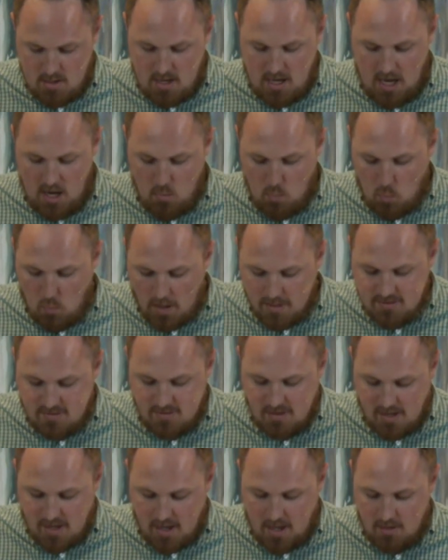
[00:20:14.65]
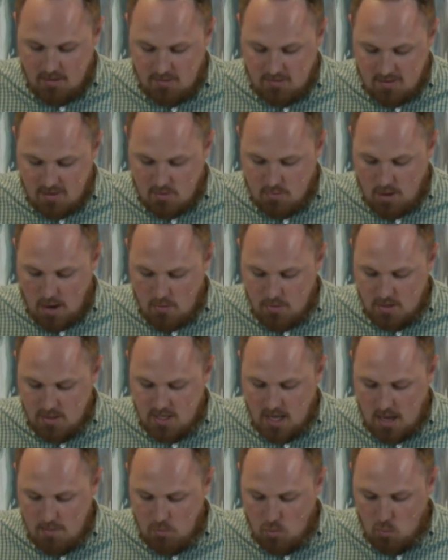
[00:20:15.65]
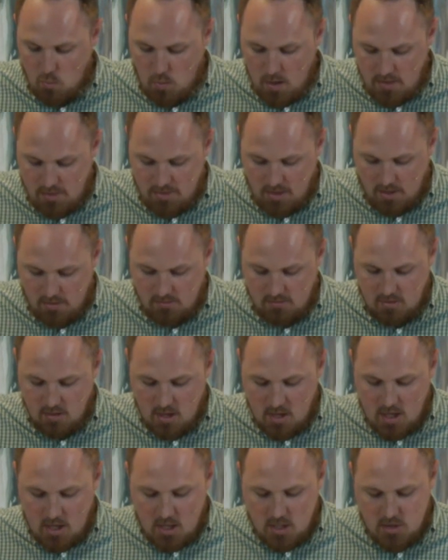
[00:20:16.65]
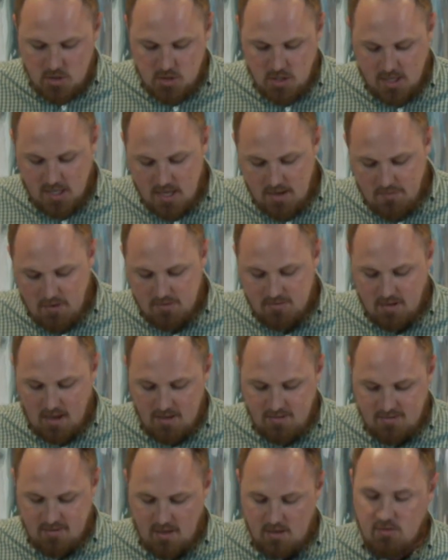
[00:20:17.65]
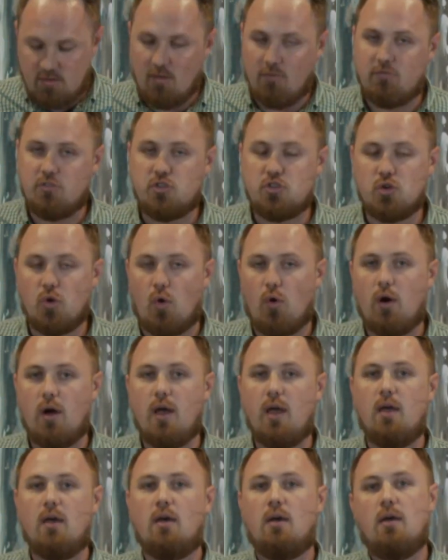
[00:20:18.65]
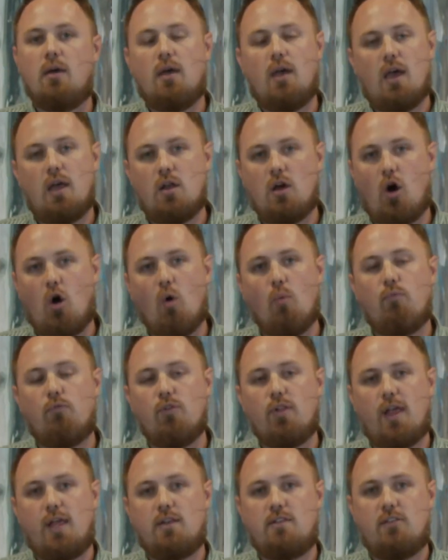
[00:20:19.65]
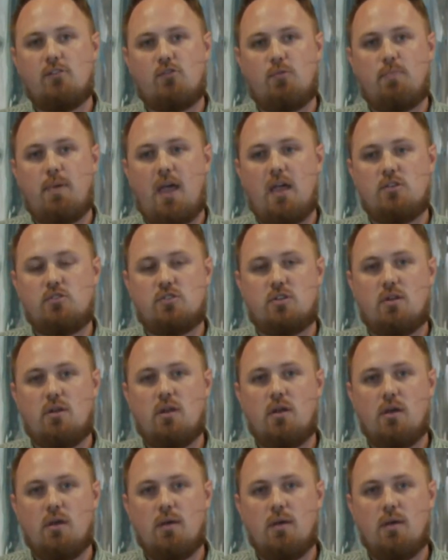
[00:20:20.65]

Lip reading: and once again sit around the table with us should give us a sense of joy and hopeful anticipation